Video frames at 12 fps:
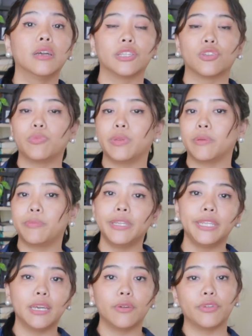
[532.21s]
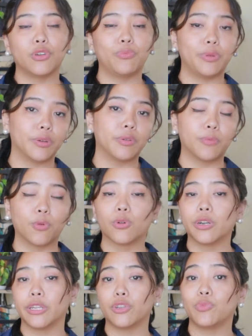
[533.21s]
It could be a PDF, it could be a
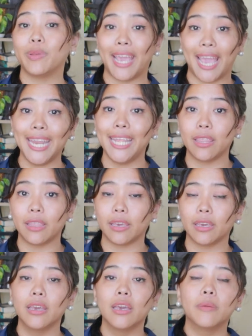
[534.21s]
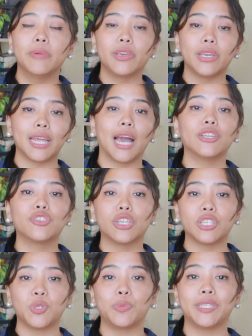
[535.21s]
report, it could be anything. But you can ask
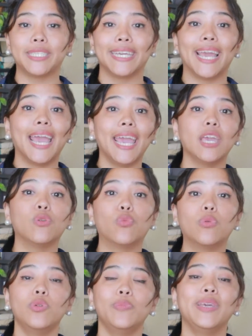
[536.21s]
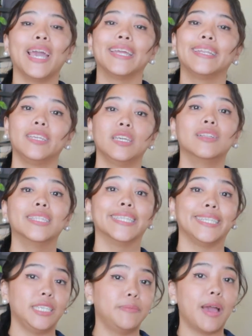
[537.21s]
ChatGPT, hey, what would be ideal
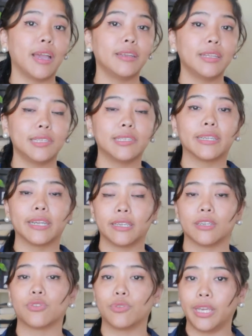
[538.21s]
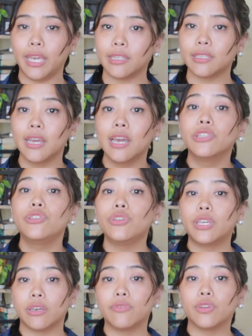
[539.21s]
lead magnets that I can create to
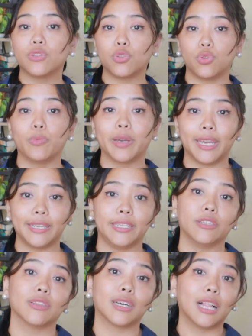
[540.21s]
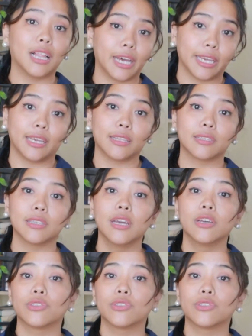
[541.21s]
give to my ideal clients?